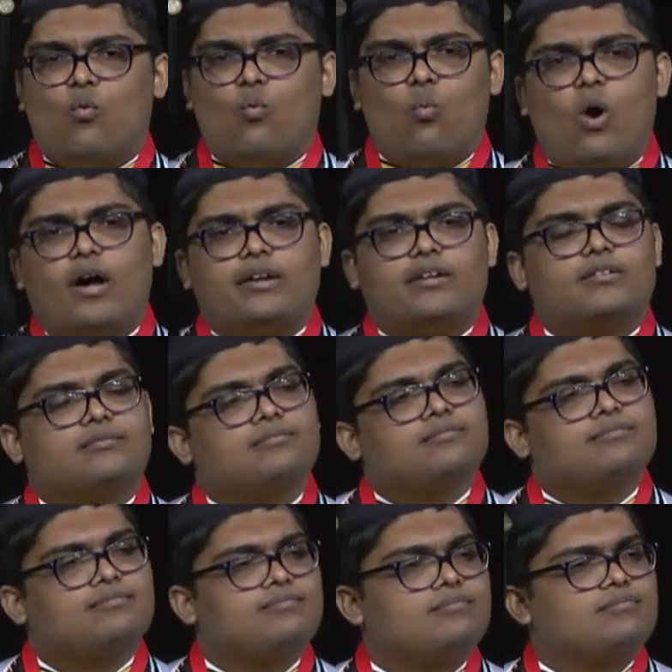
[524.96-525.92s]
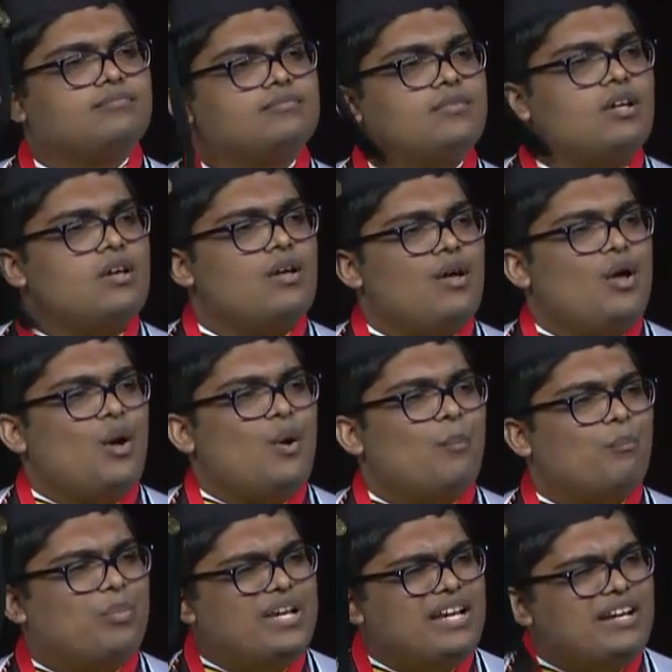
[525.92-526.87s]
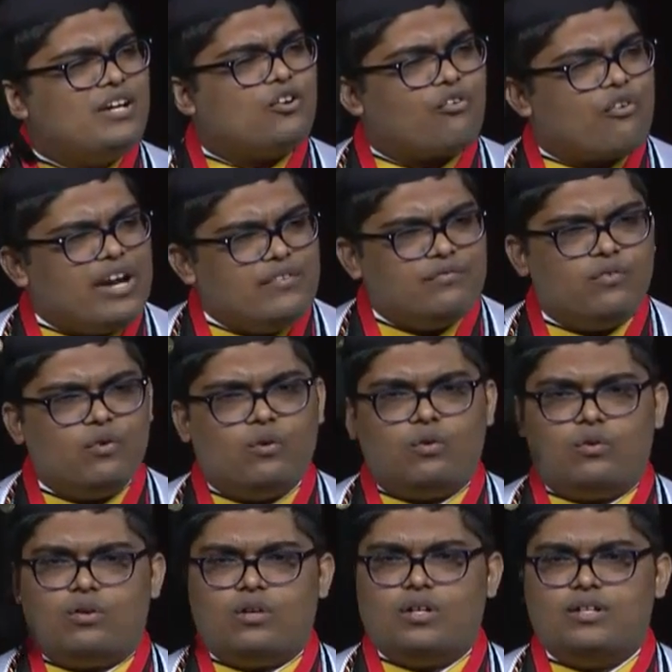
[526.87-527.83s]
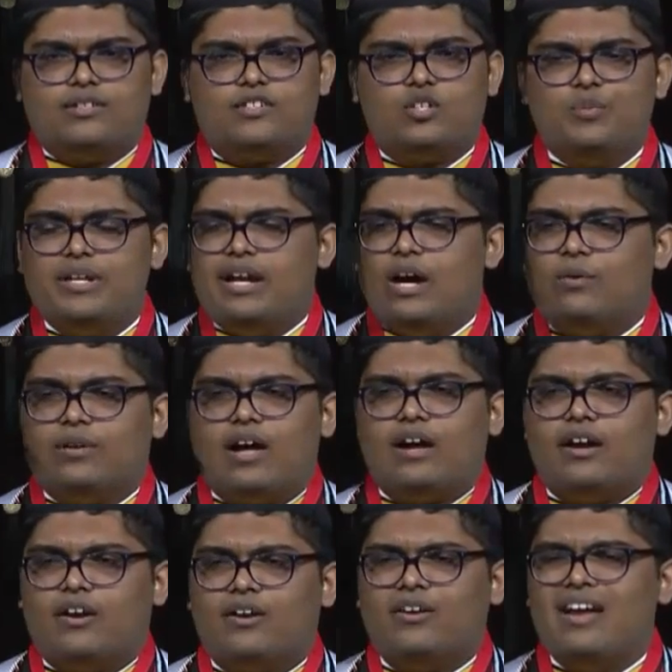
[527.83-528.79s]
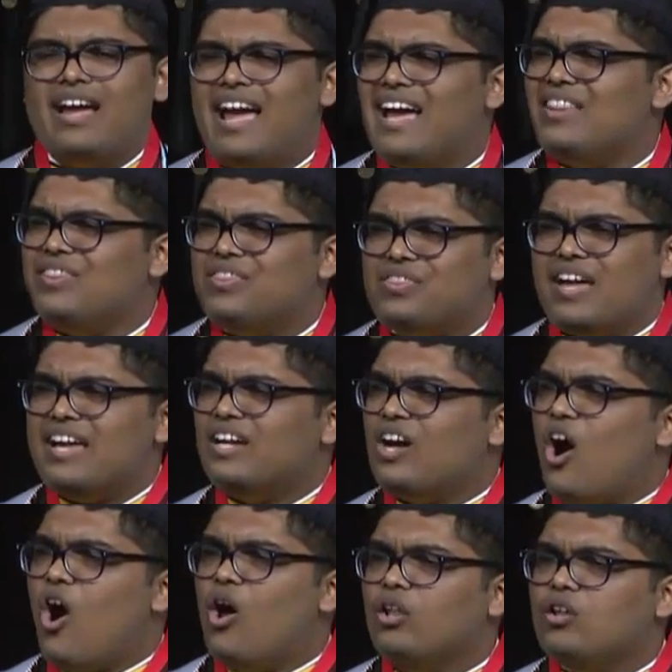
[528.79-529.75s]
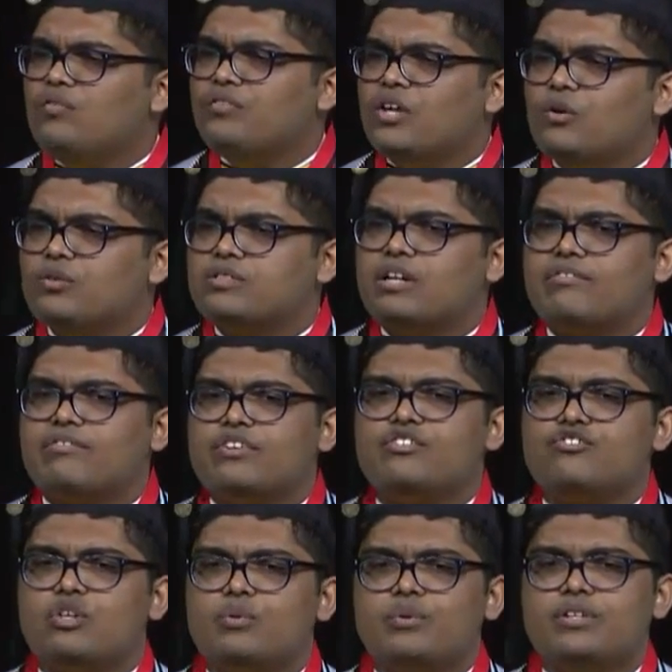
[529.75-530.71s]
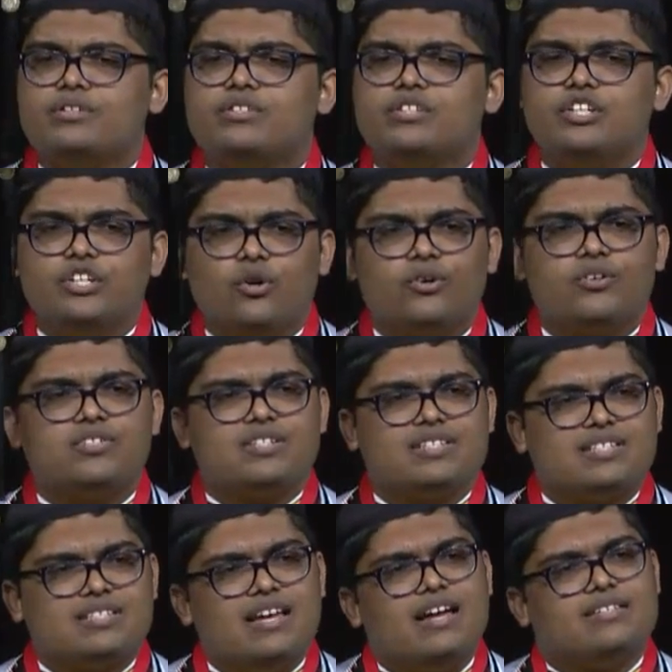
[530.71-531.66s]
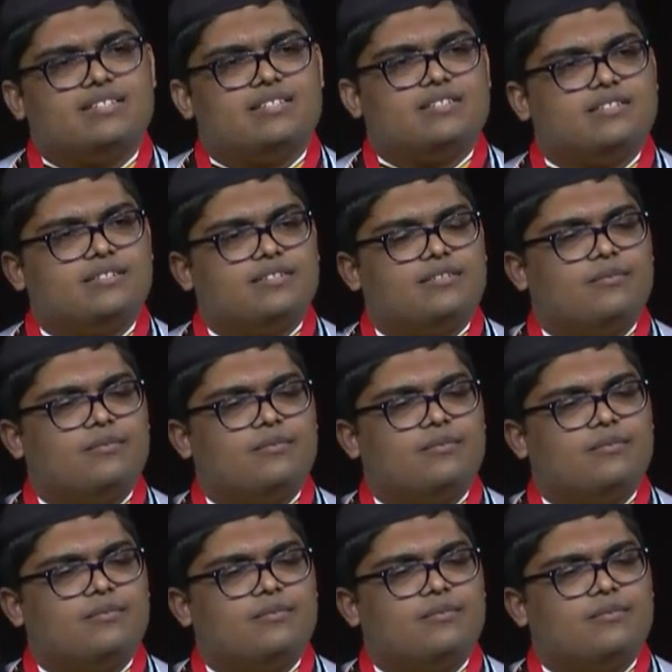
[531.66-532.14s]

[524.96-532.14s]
1, be grateful to be an outlier and thank all of those that have contributed to your success.